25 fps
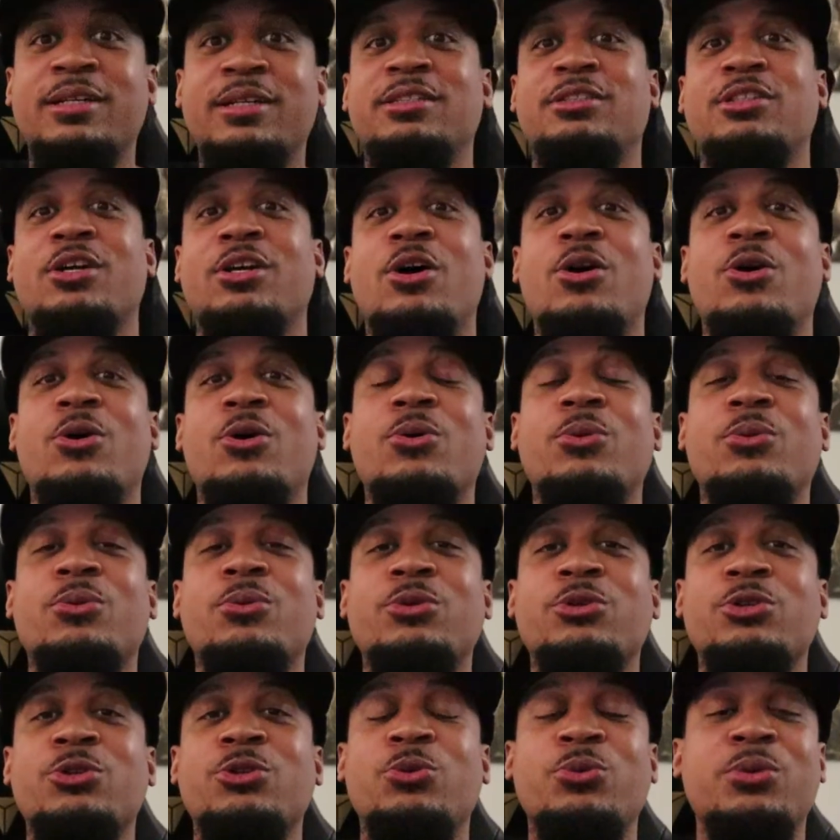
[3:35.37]
So
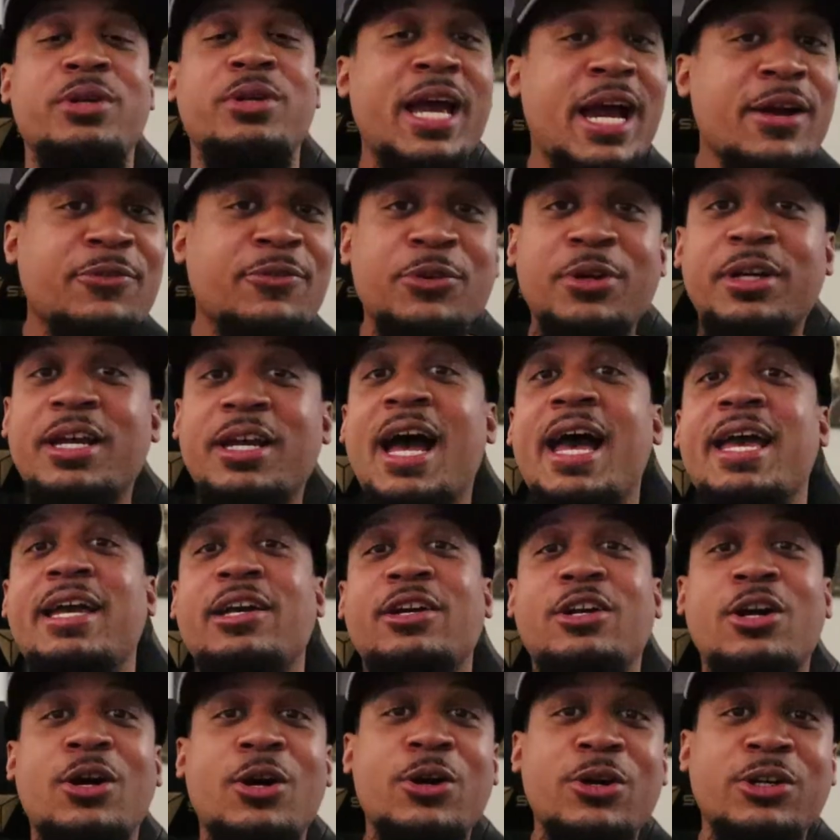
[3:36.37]
you never got
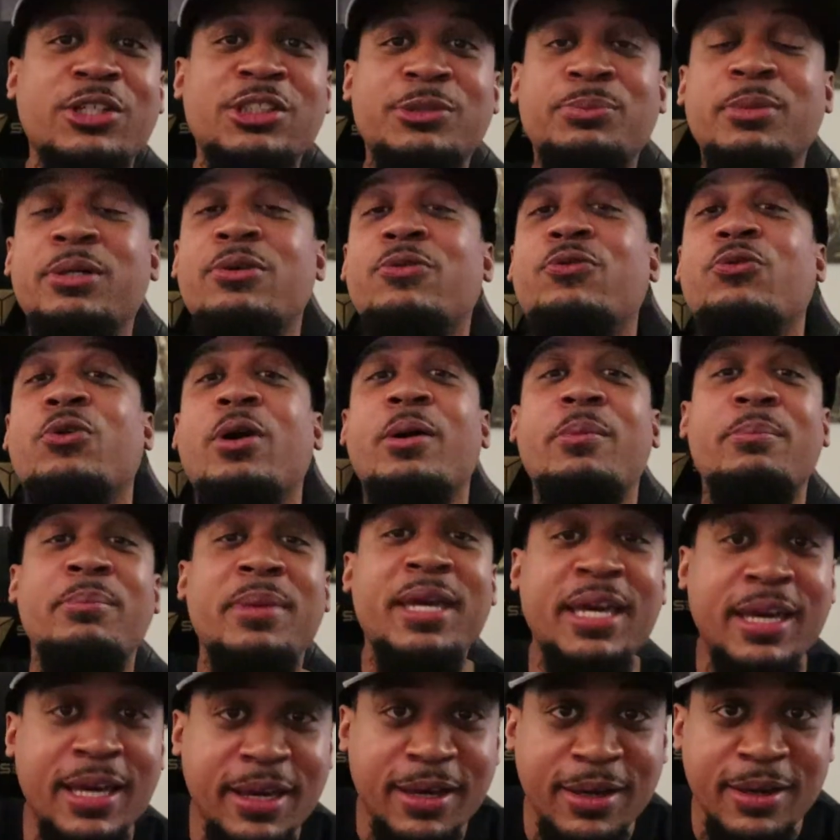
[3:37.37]
encouragement from
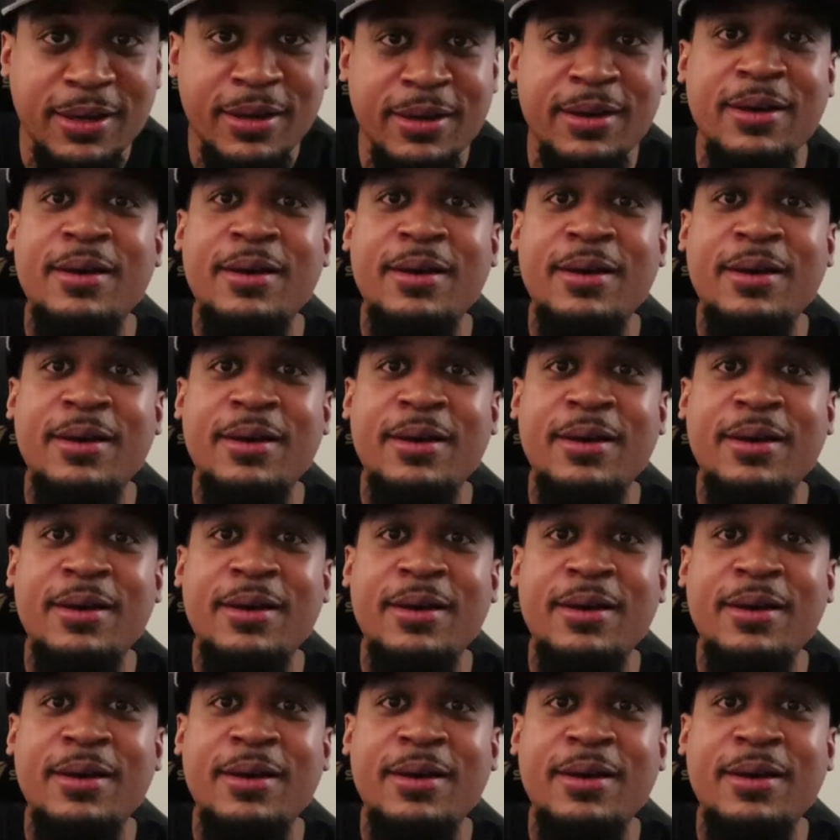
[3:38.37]
me.